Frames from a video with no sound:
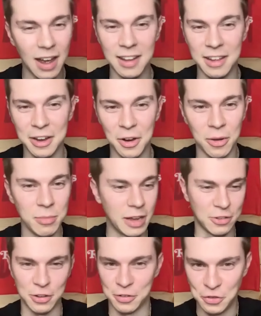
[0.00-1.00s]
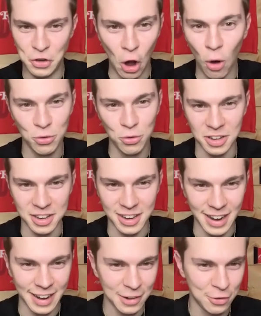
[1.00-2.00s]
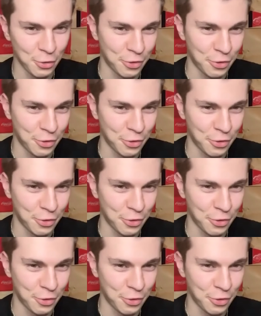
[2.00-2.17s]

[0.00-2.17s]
I like, oh, I'm like just toasting an N H L